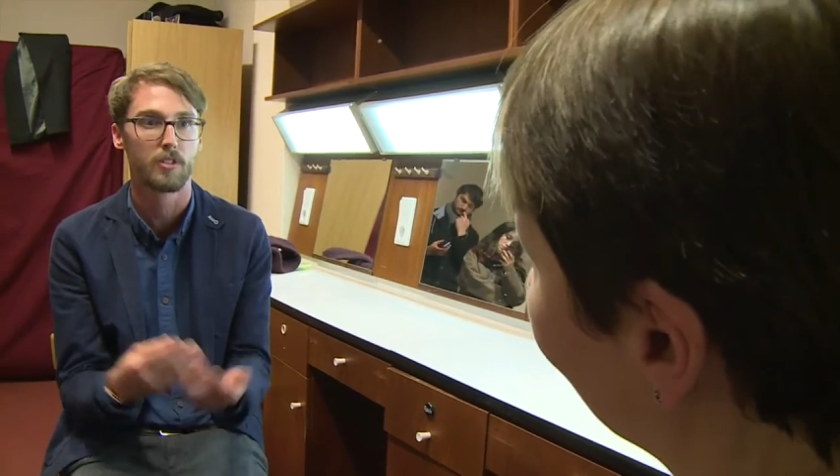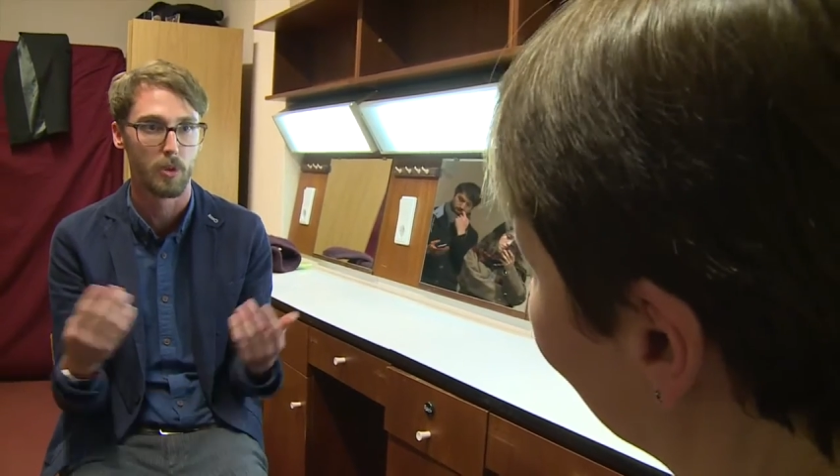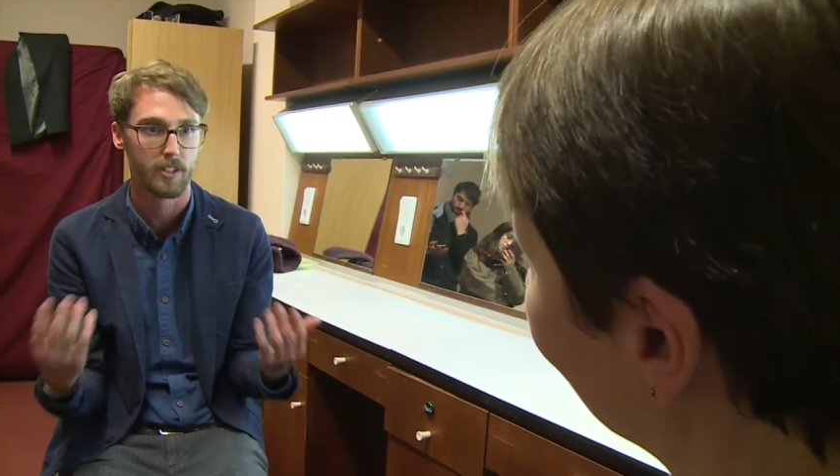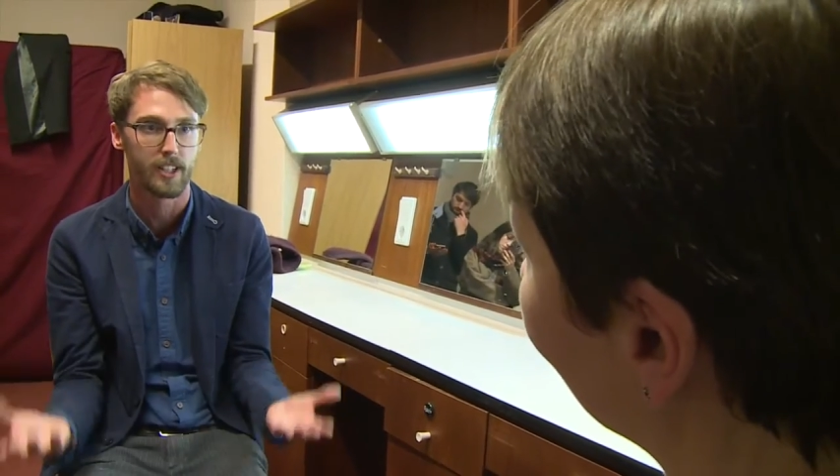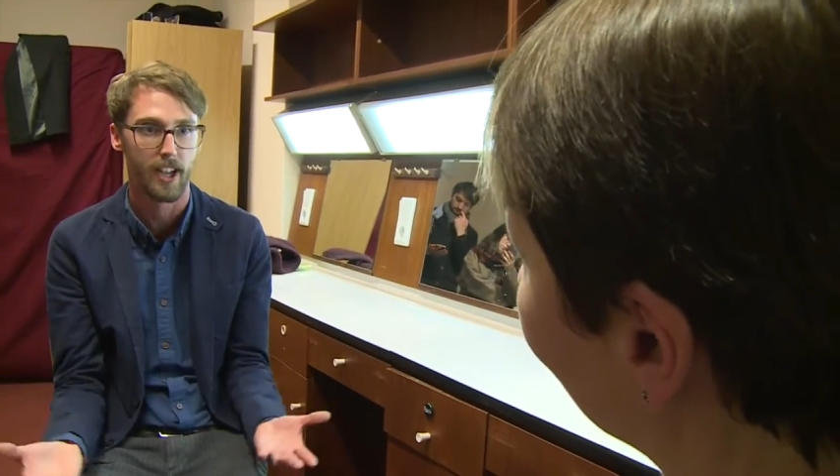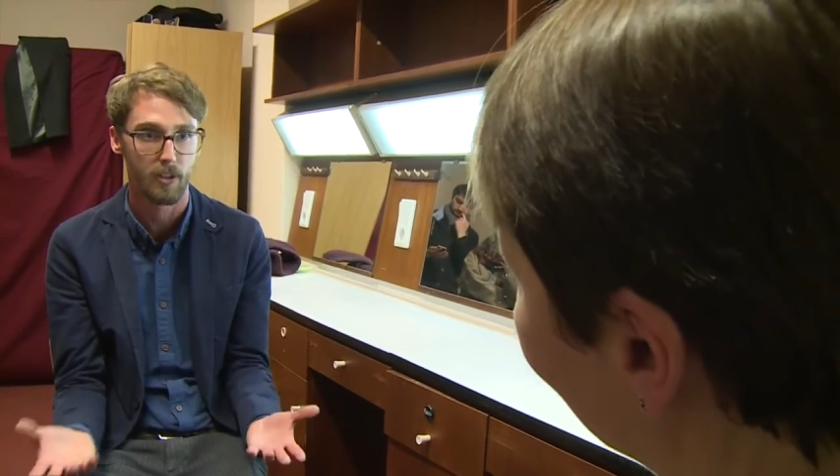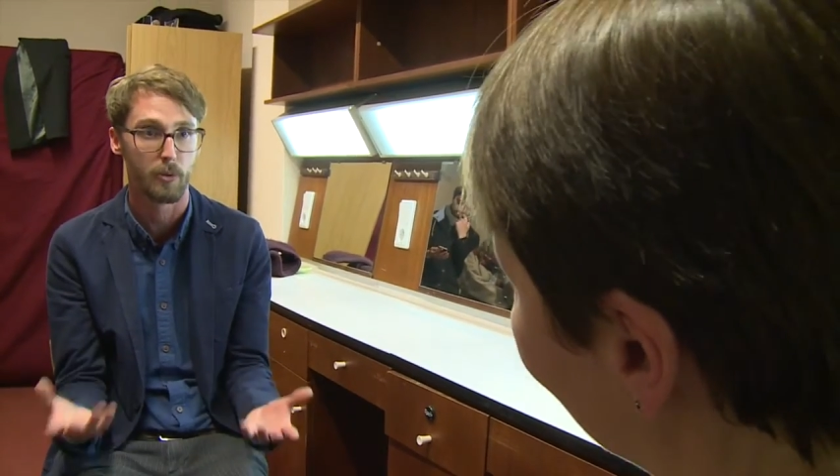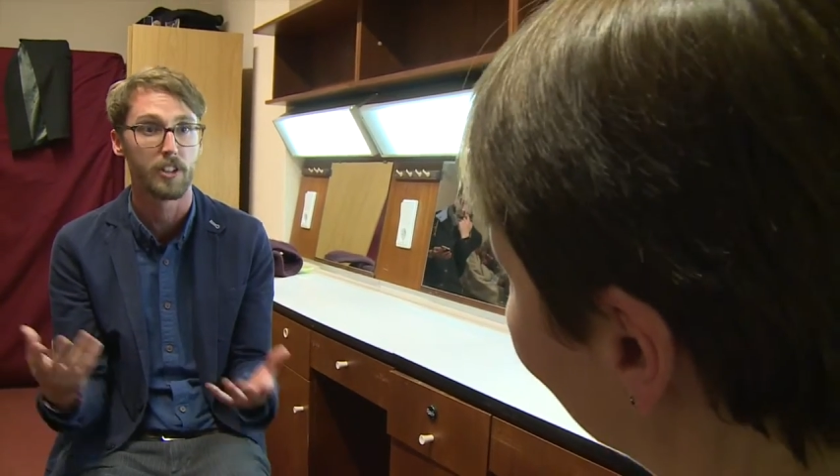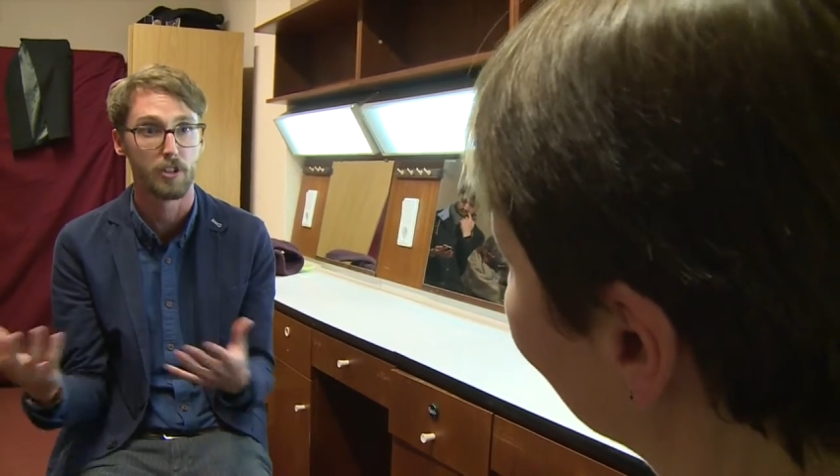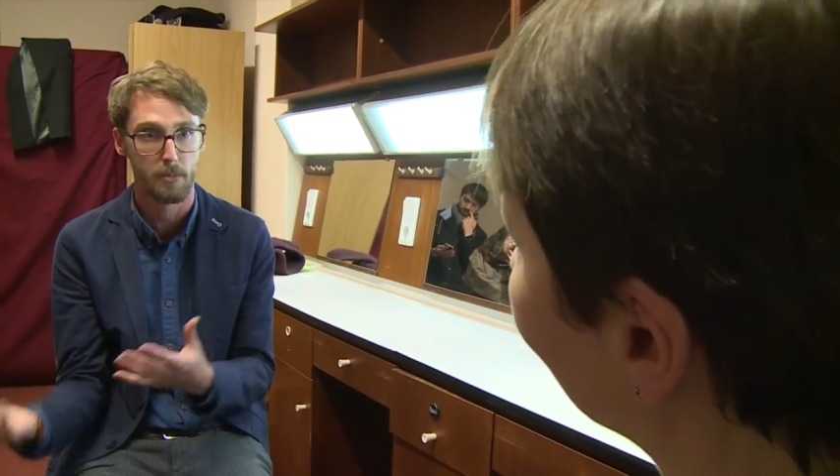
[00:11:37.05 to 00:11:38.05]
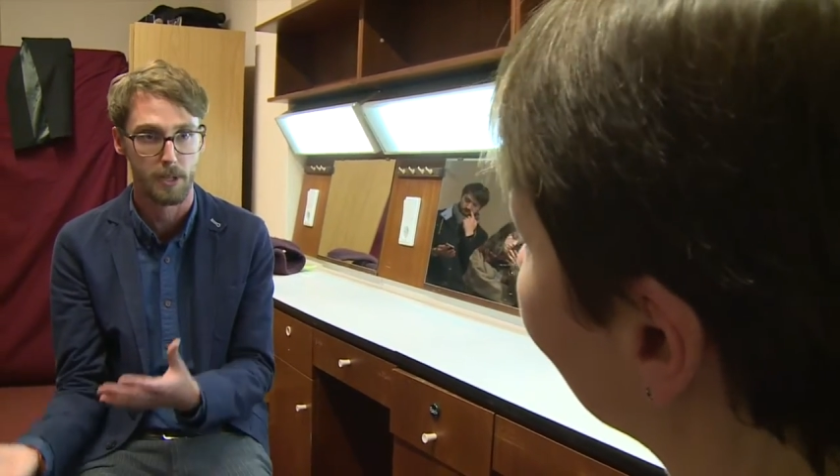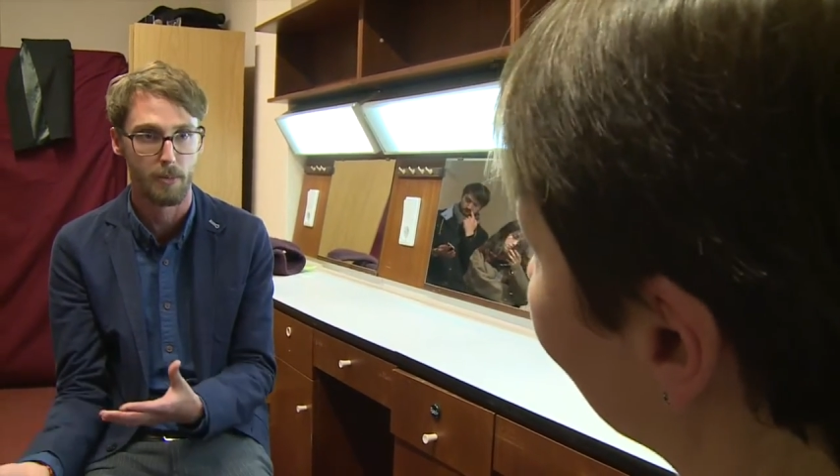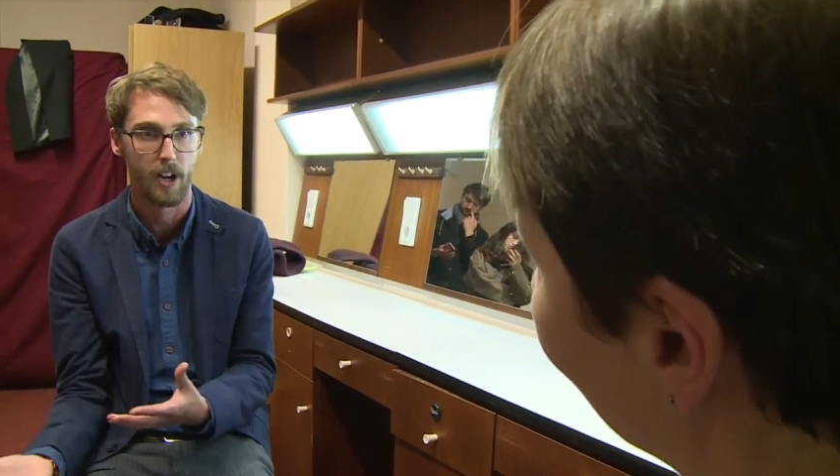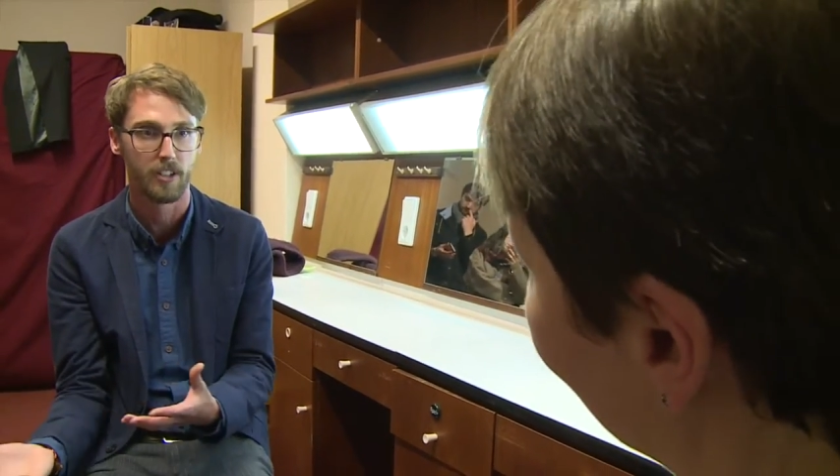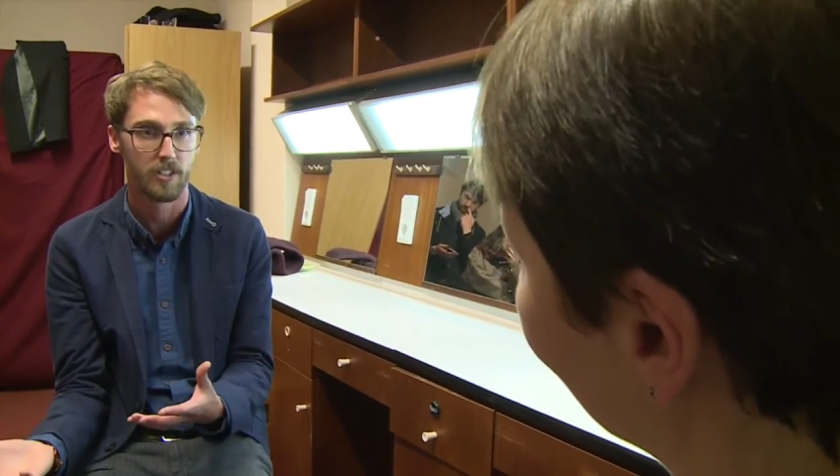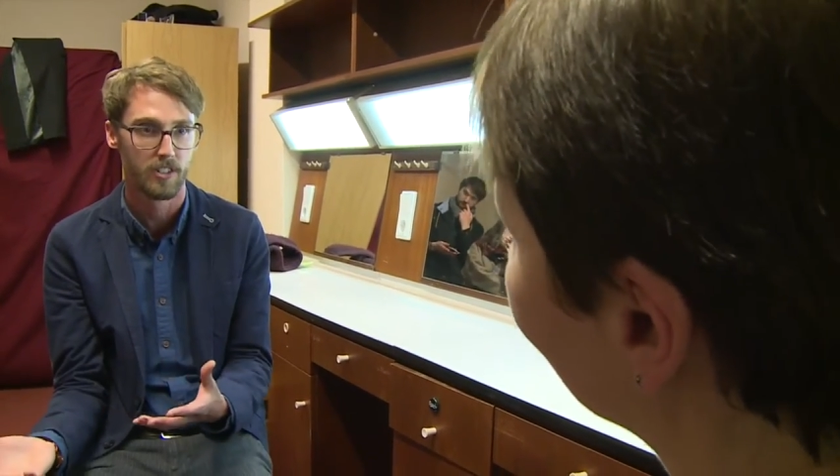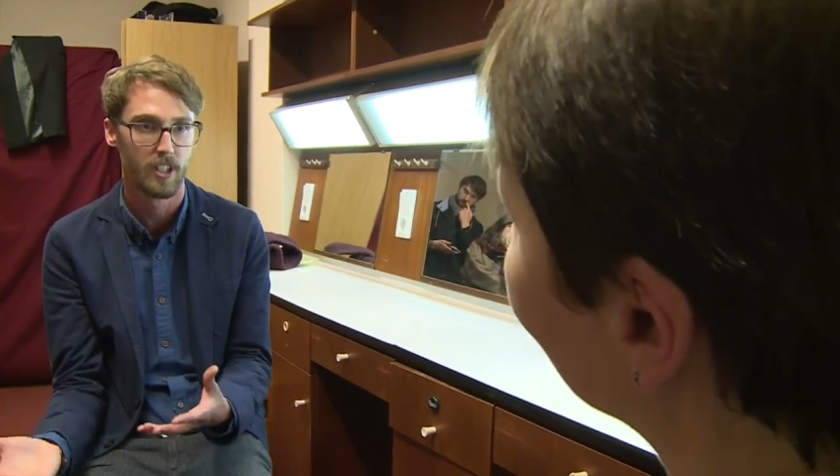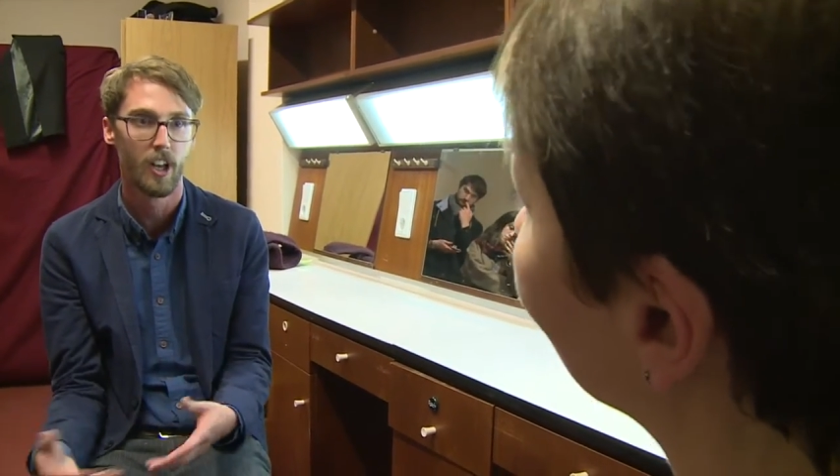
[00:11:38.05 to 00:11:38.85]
work together with European partners